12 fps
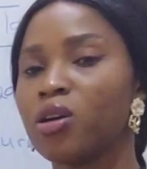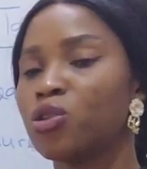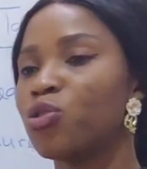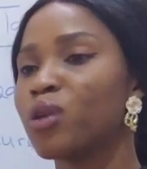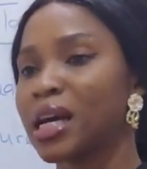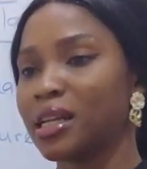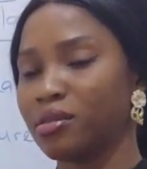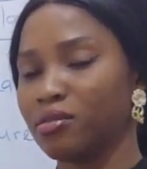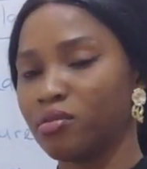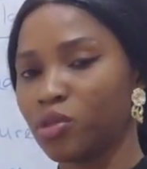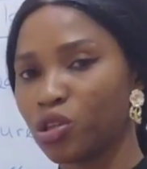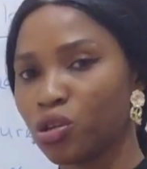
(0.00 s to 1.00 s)
You
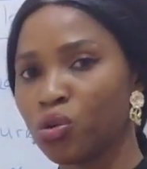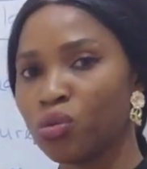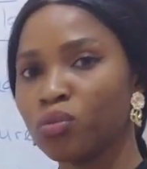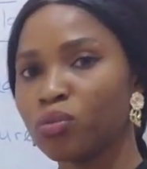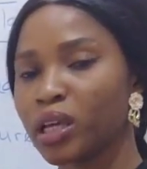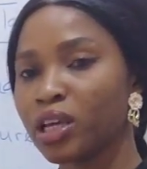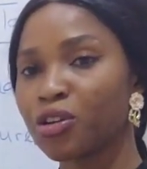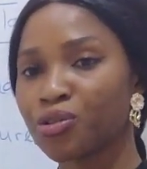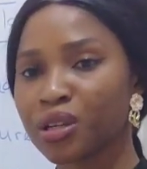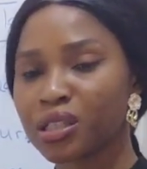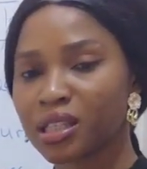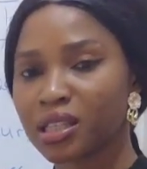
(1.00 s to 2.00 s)
can, you know,
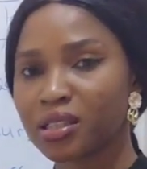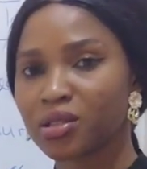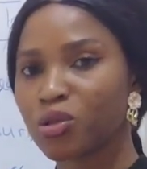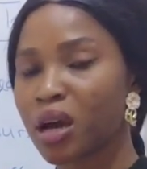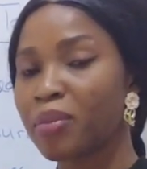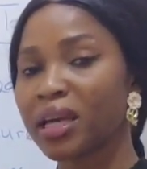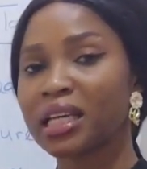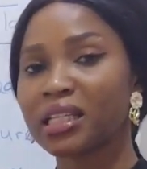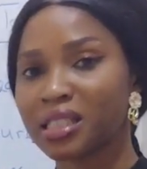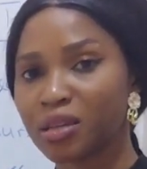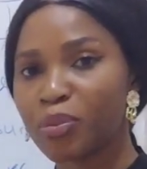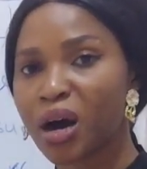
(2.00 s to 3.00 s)
increase it. You can make it
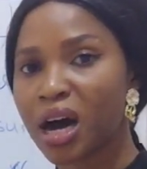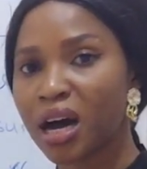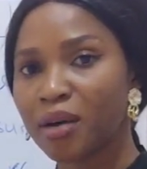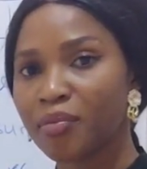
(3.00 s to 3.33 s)
deeper,